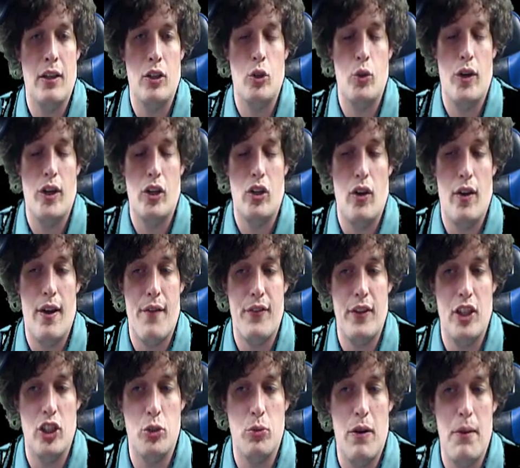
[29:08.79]
critical hit for
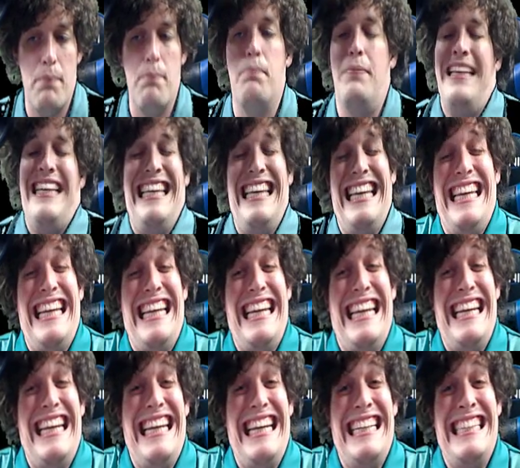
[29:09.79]
this one.
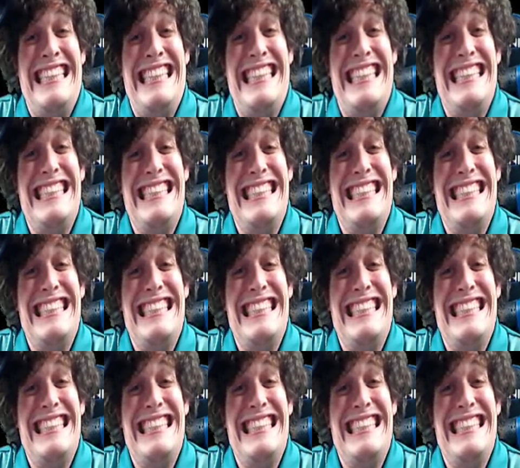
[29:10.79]
Please.